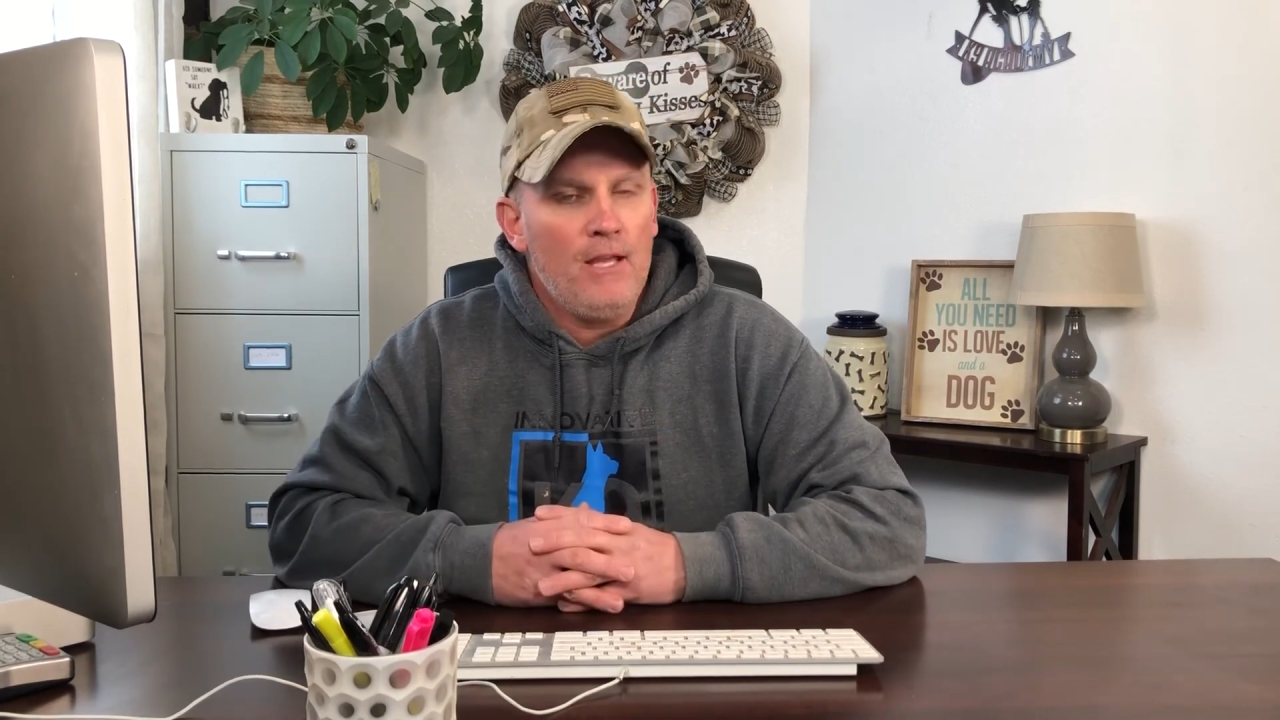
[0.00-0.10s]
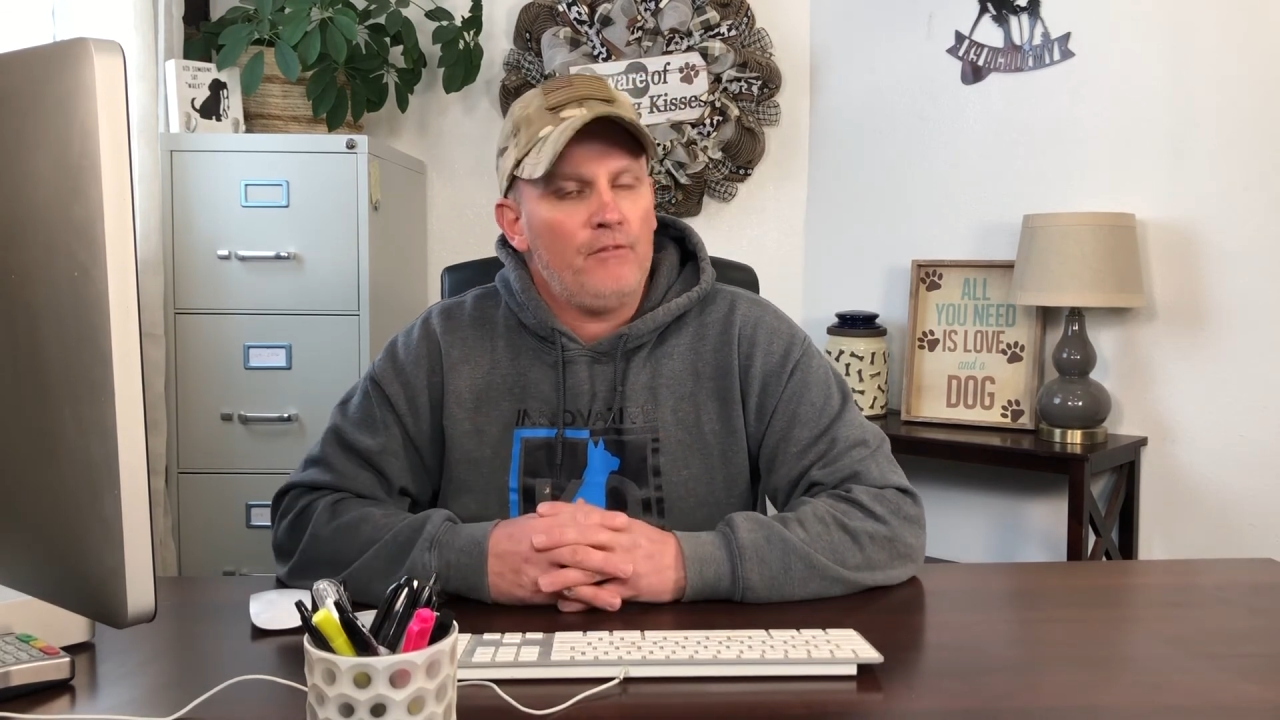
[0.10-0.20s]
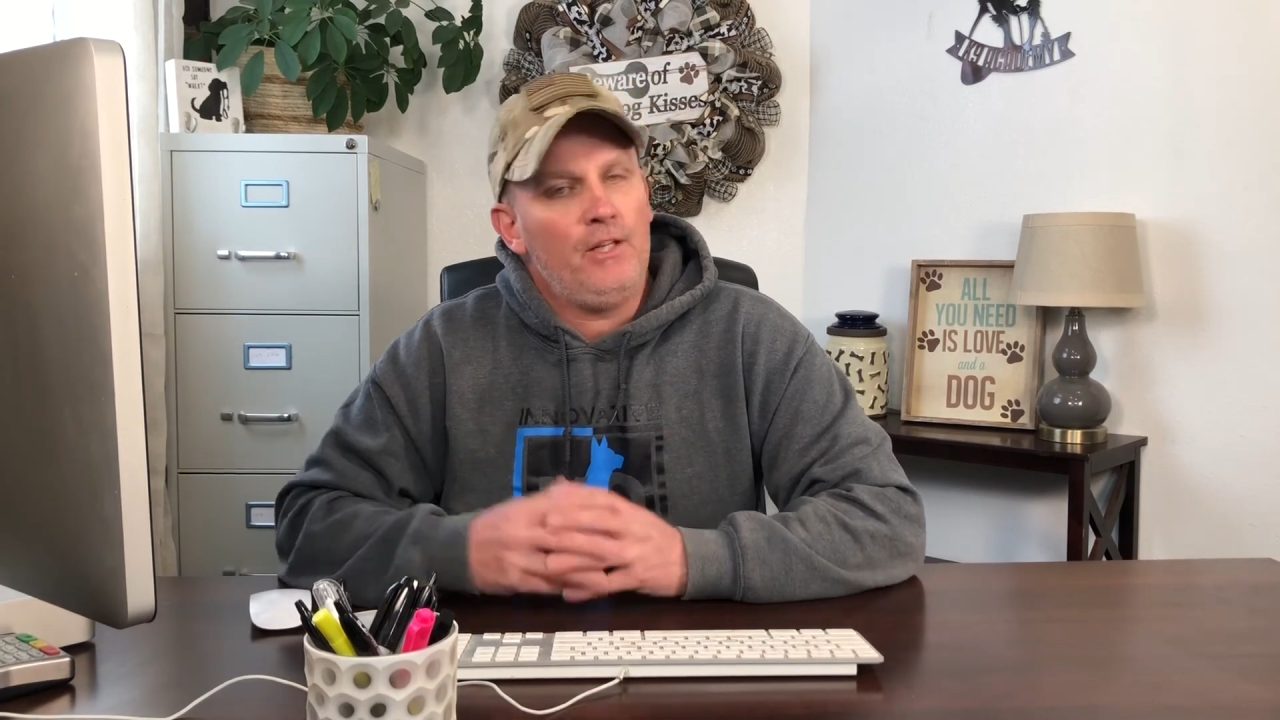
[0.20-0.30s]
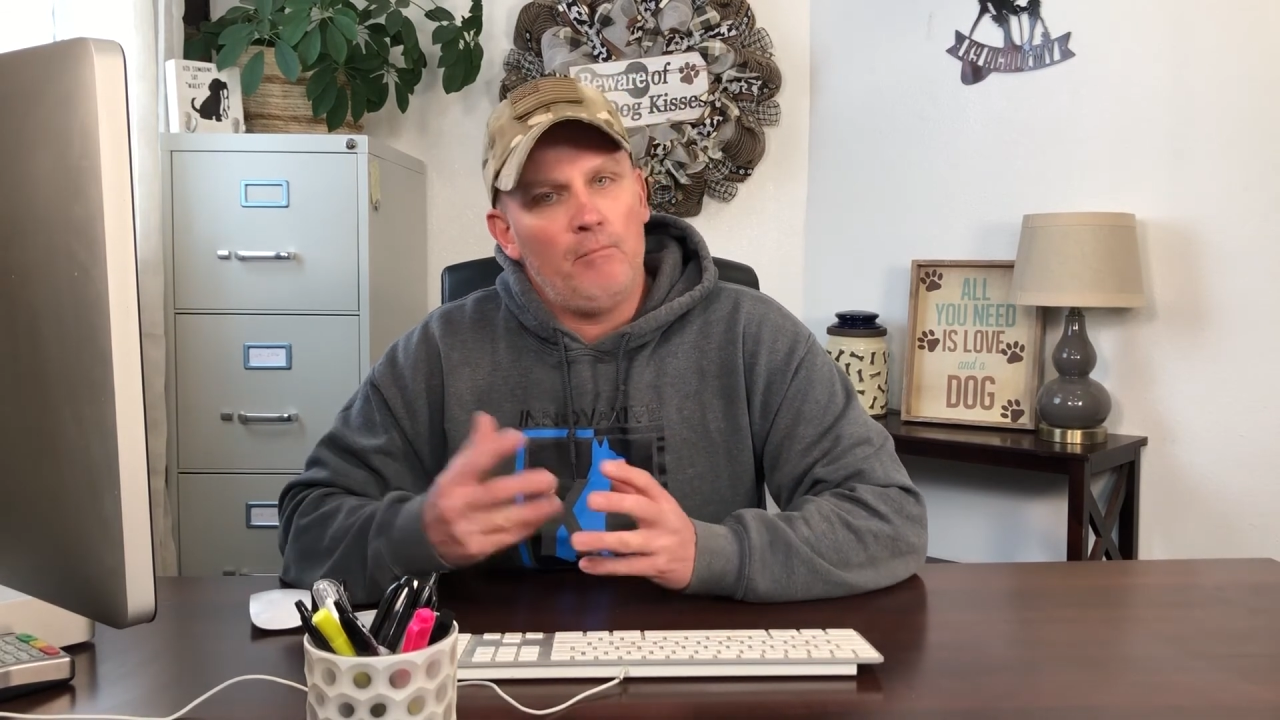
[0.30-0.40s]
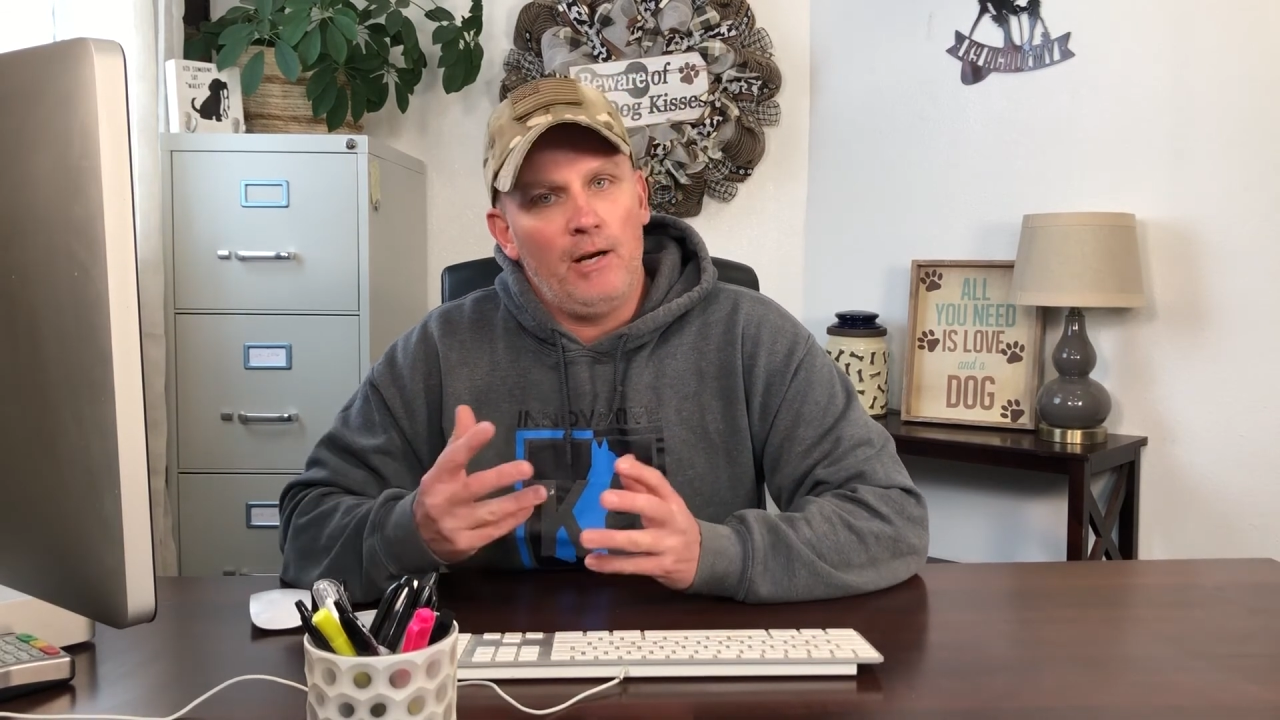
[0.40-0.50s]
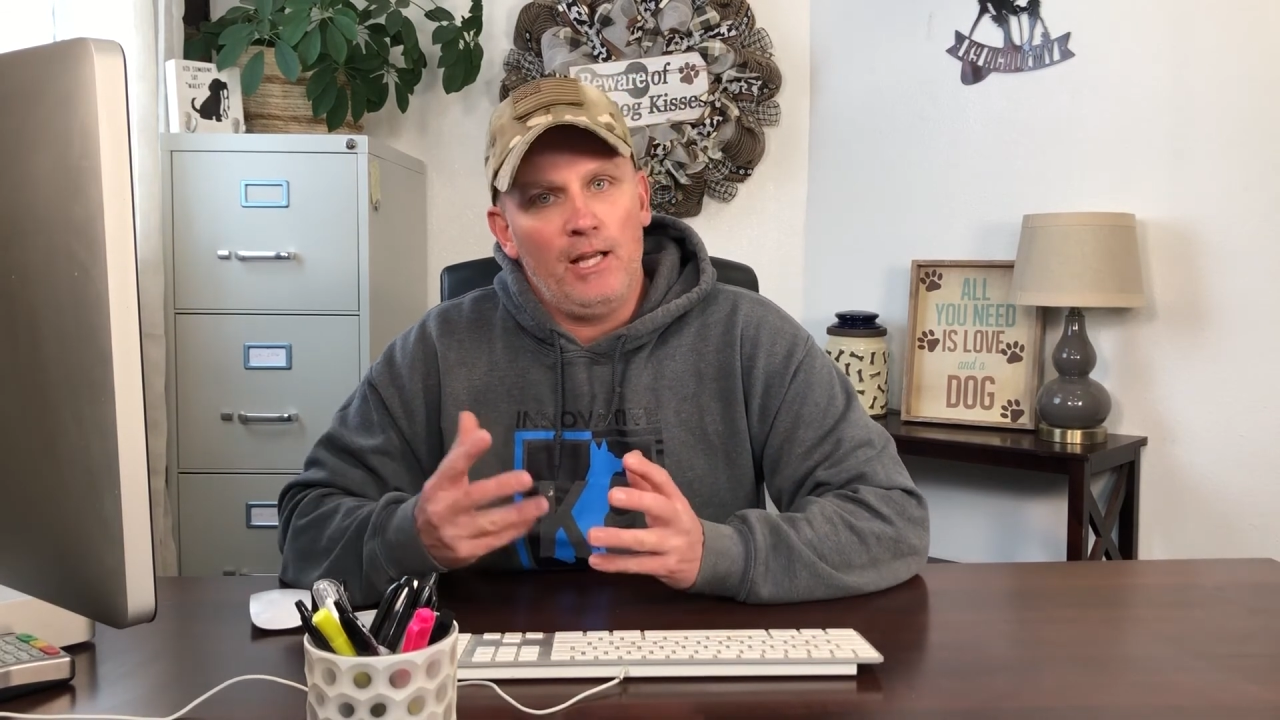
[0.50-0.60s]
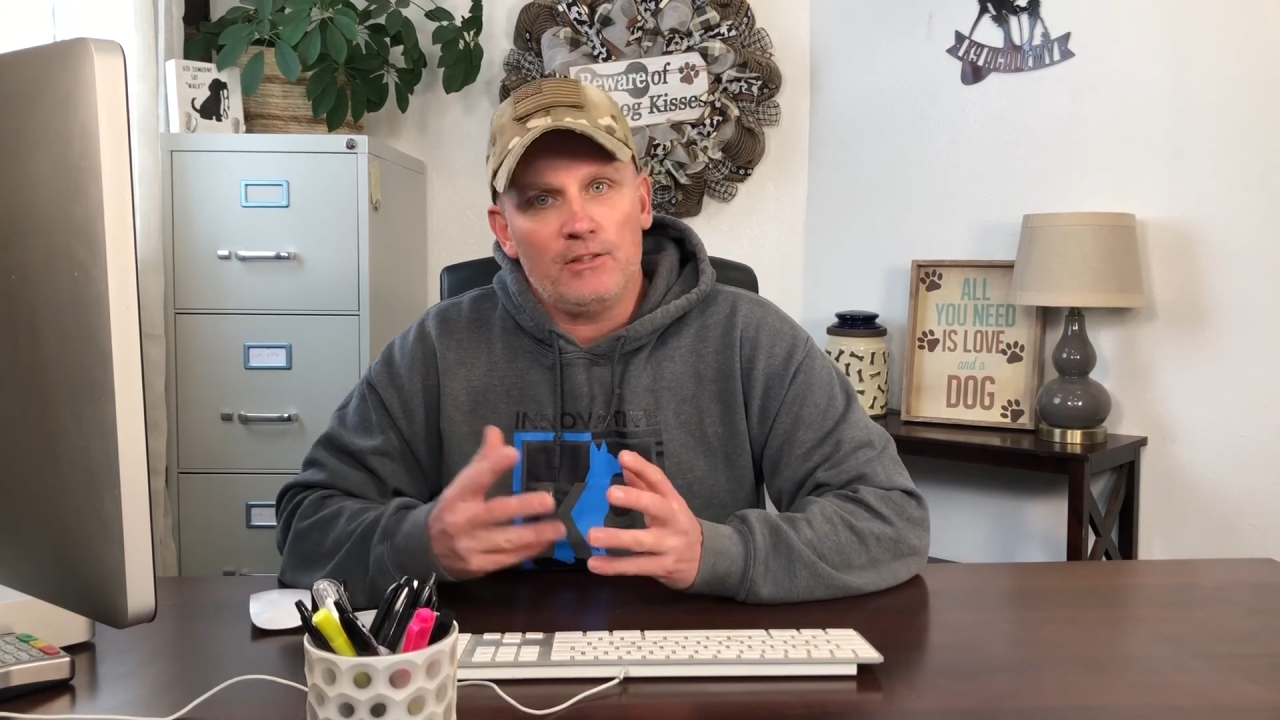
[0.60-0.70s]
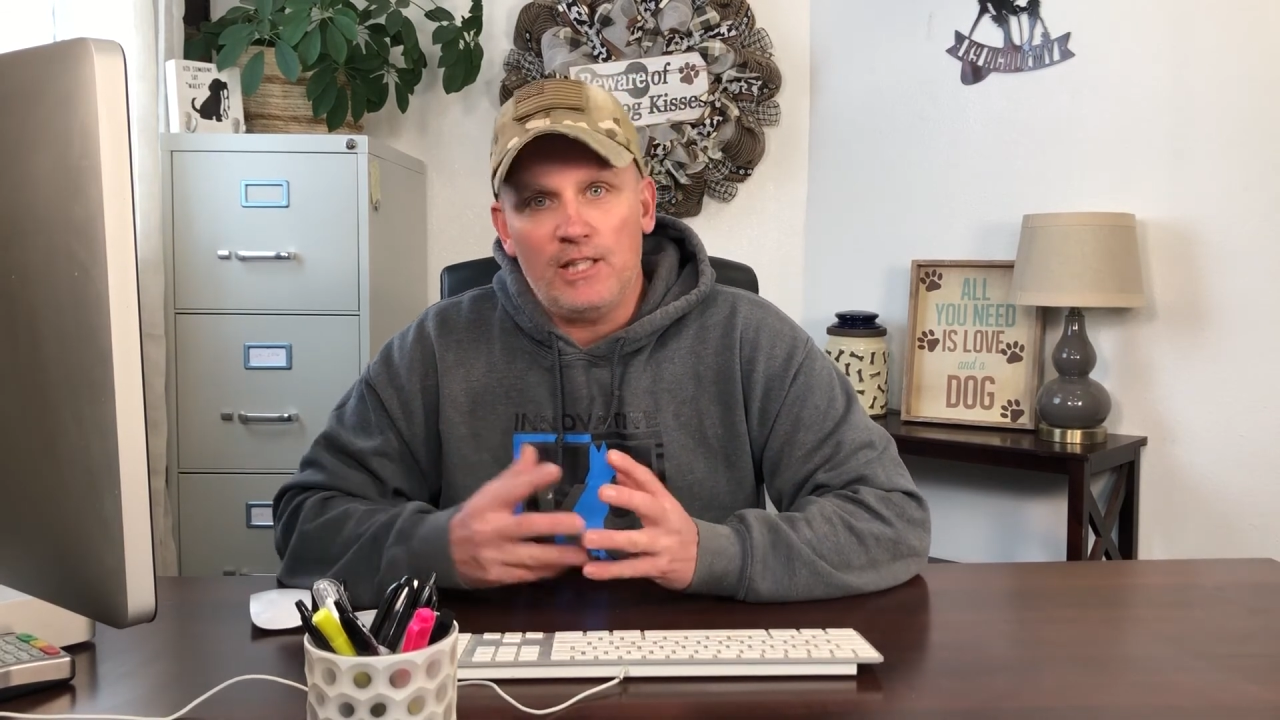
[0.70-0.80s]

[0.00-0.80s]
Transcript: If anybody else